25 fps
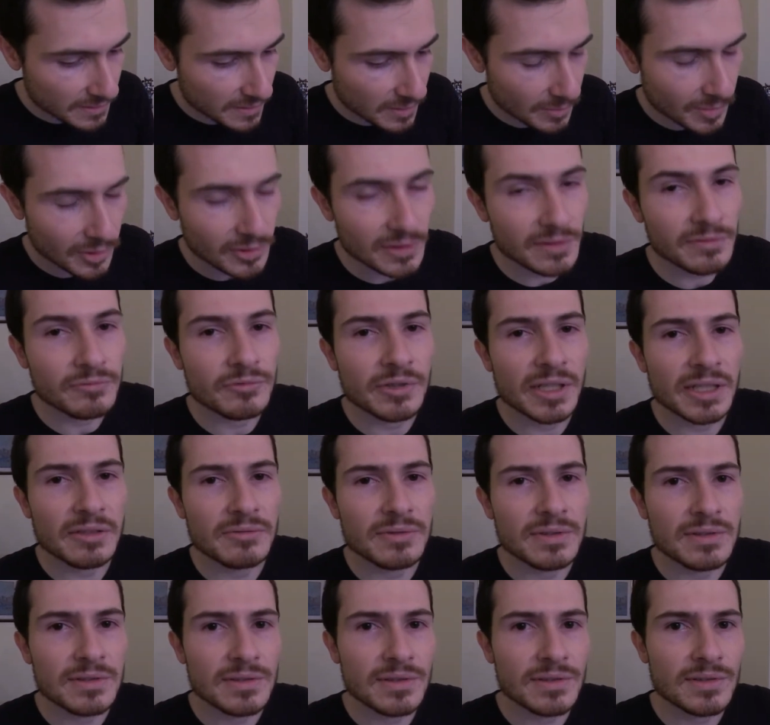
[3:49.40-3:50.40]
about a
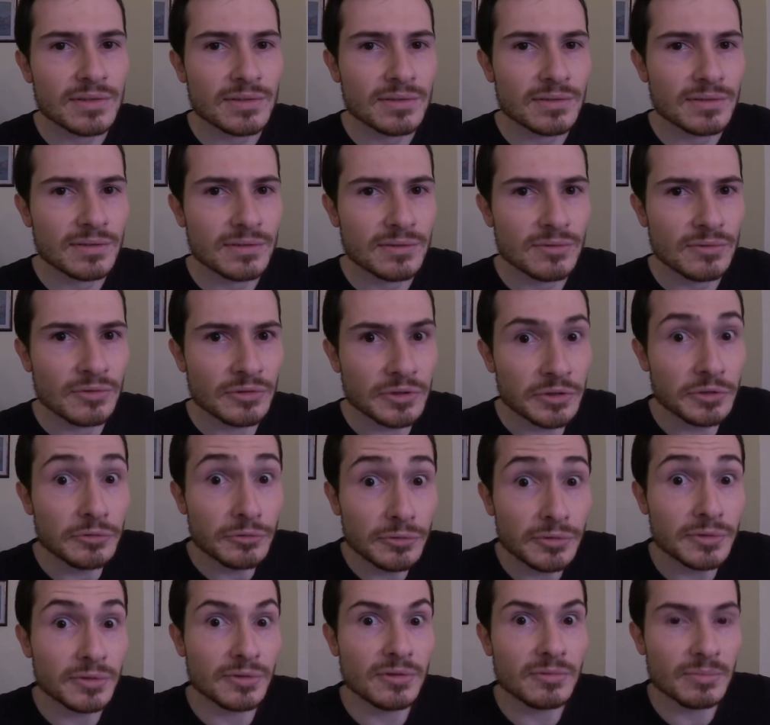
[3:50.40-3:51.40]
fragrance on
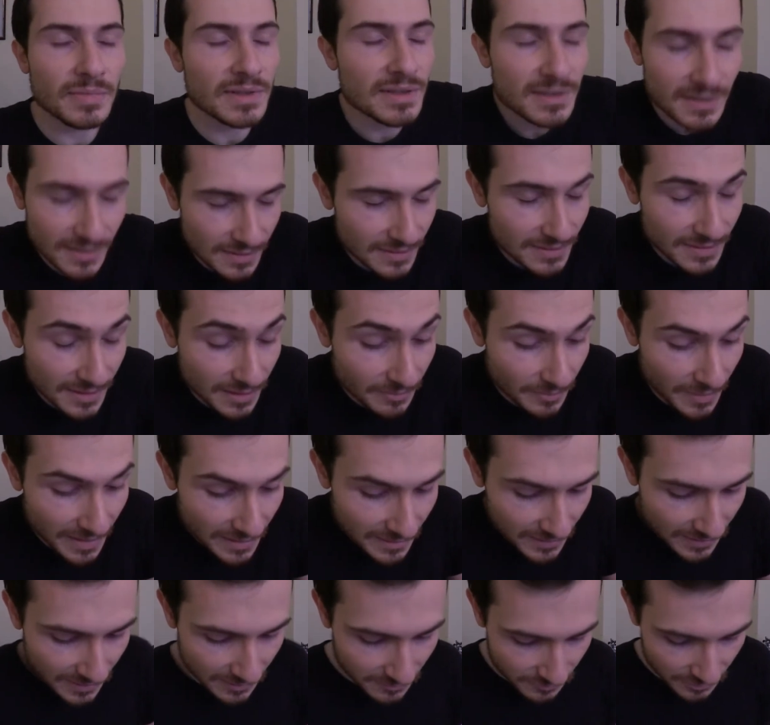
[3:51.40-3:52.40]
YouTube. It's
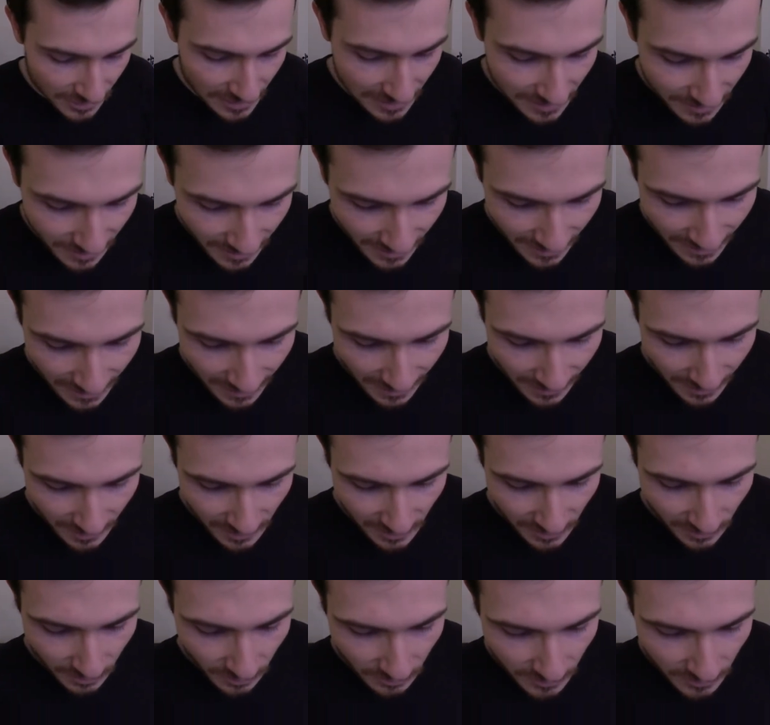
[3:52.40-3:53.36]
amazing, really, so